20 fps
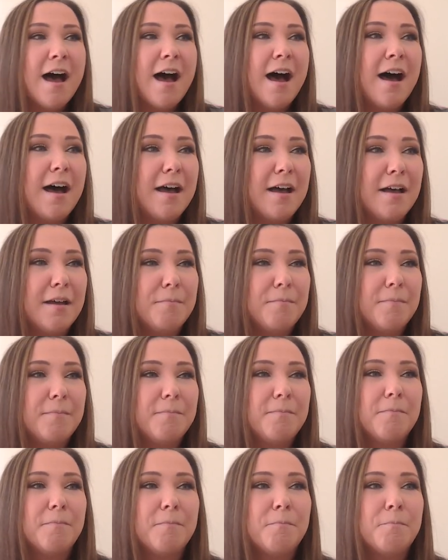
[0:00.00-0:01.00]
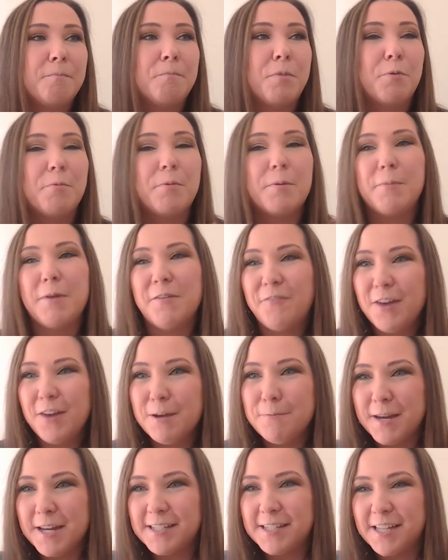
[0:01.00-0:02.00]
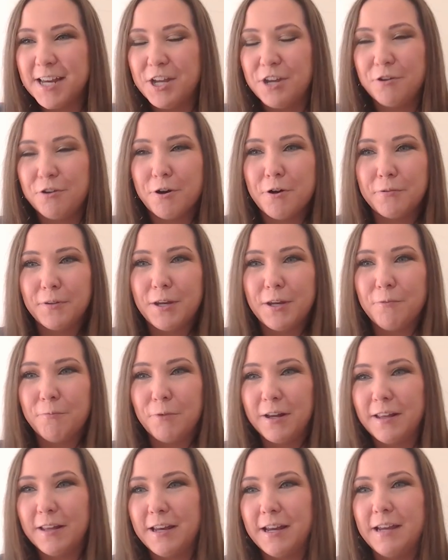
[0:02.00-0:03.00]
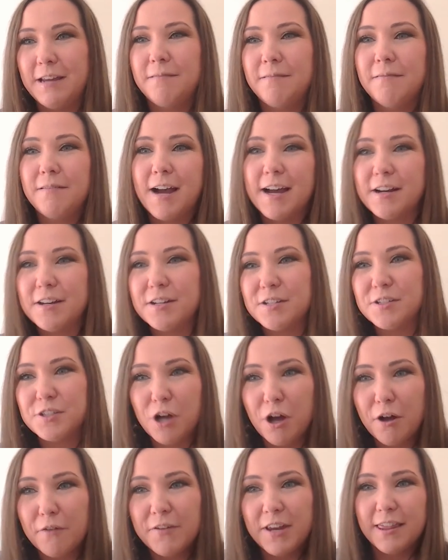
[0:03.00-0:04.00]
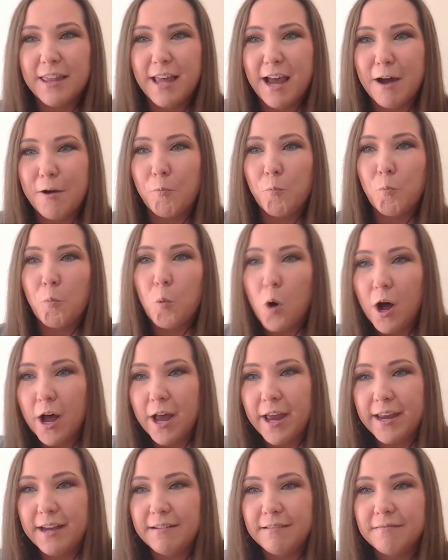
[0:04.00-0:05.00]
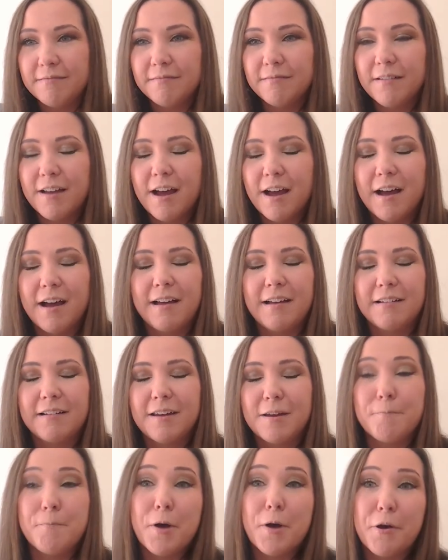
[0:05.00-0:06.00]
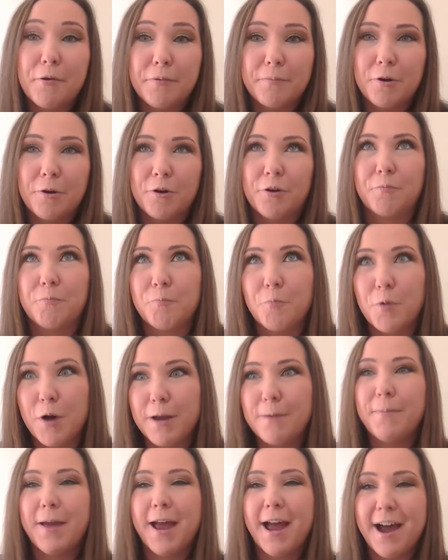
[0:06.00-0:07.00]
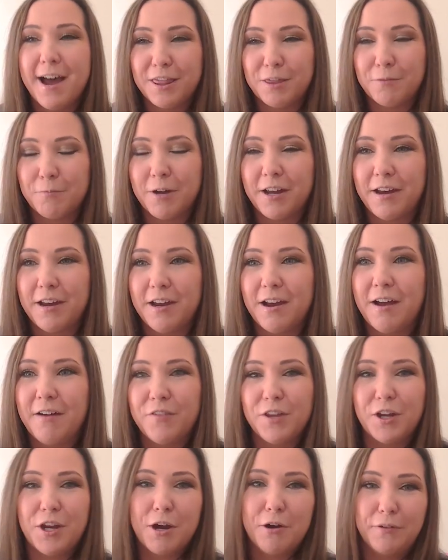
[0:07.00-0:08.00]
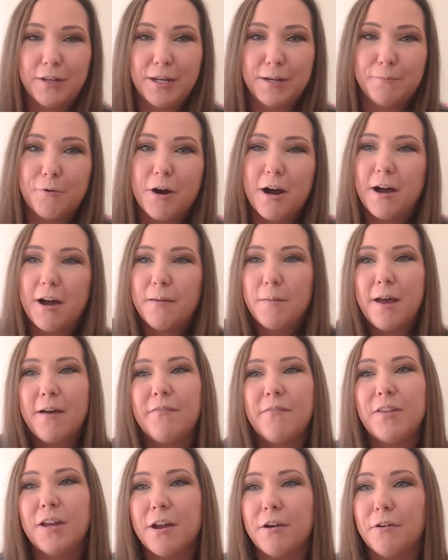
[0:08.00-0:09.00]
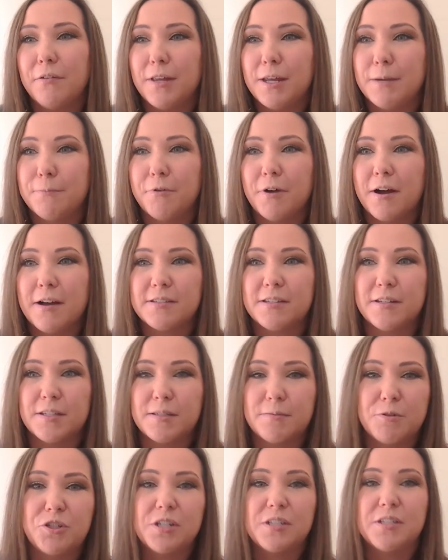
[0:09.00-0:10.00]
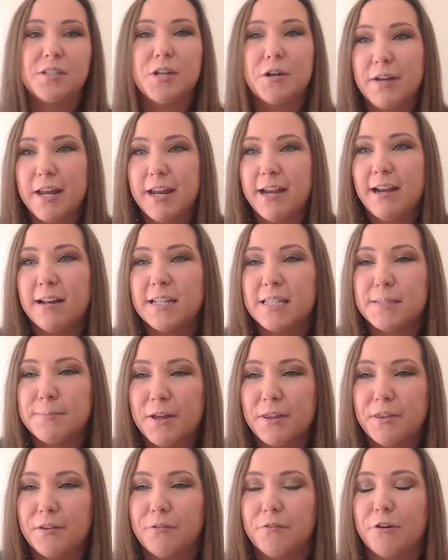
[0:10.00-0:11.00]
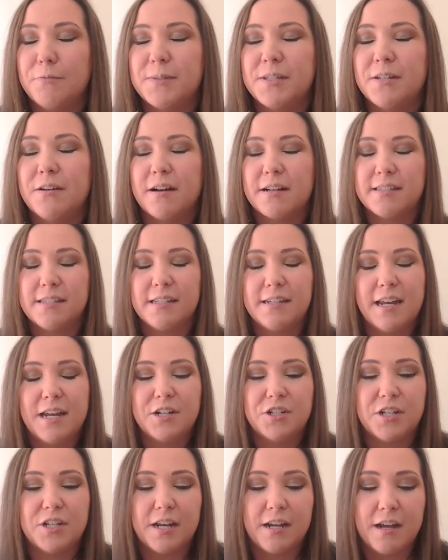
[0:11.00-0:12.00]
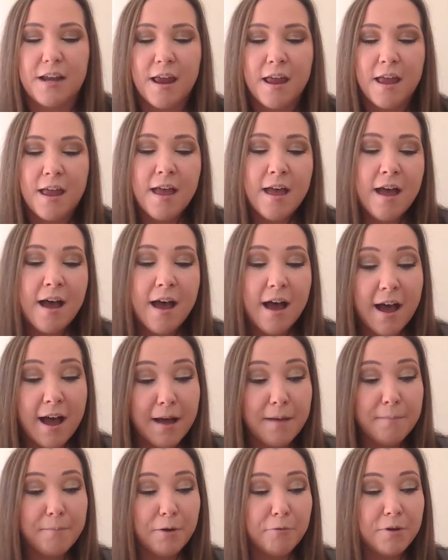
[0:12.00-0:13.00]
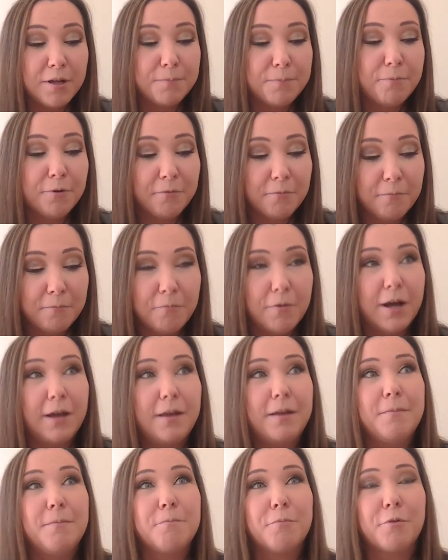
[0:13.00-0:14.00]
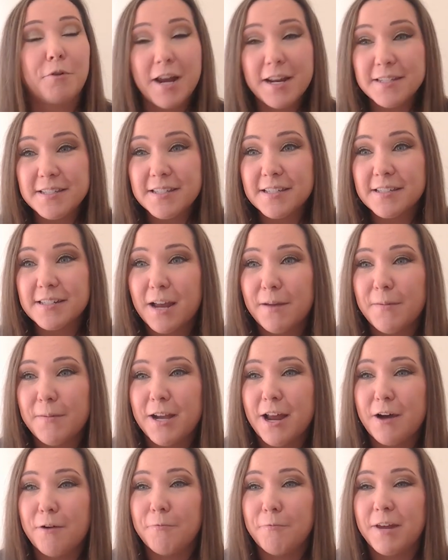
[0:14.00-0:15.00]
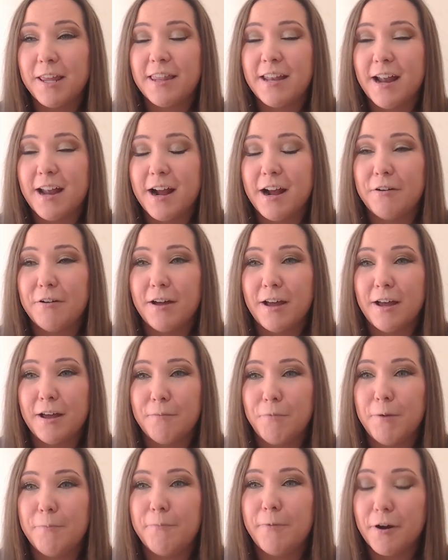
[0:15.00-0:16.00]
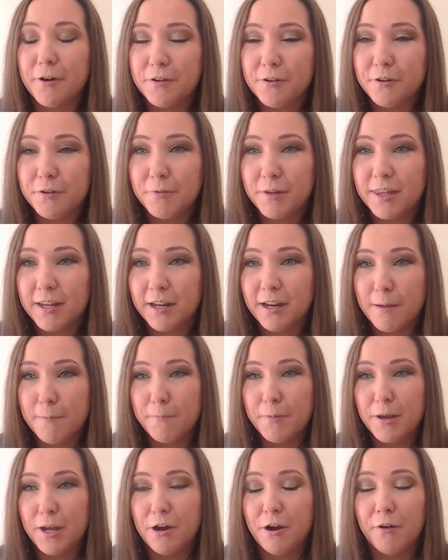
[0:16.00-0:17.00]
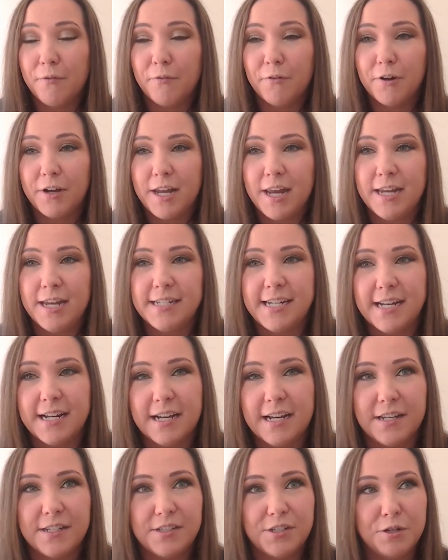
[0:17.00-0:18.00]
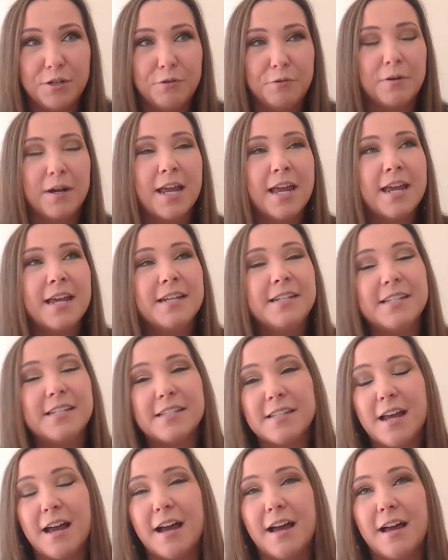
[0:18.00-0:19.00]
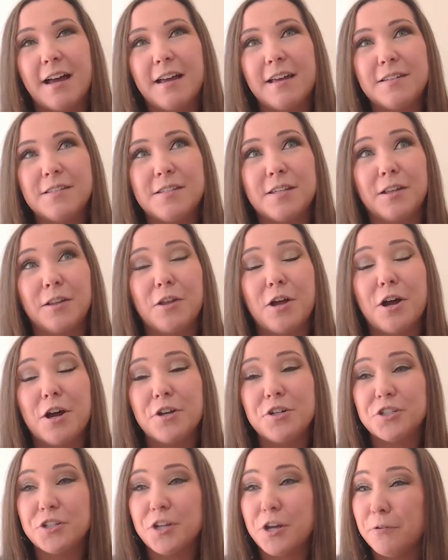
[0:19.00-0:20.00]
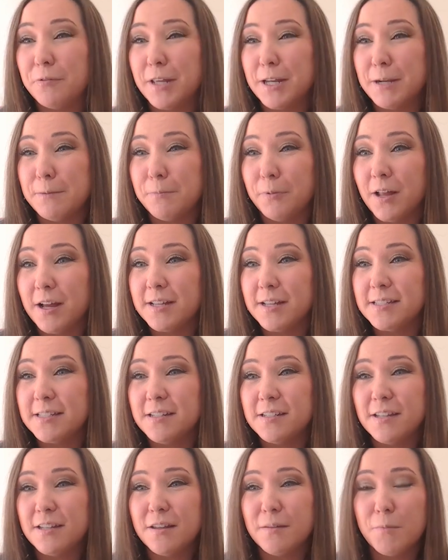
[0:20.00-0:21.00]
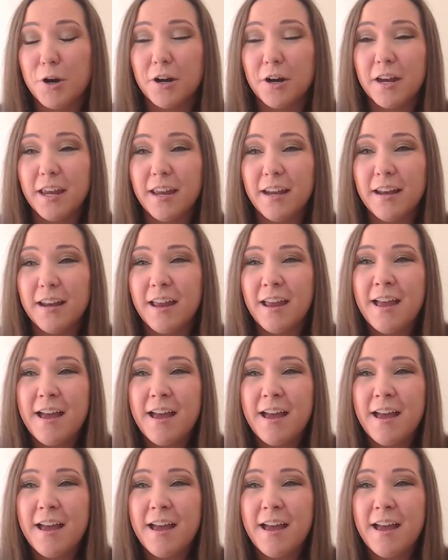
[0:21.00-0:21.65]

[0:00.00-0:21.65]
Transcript: Um, but when we feed betaine, you're only really kind of solving that one uh, component or one pathway of the choline pro- of the choline process, which is donating its methyl groups and oxidation. Um, but with Ber- what Barentz is coming out with now, um, we partnered with a company over in India to uh, to launch Choline Plus into the market.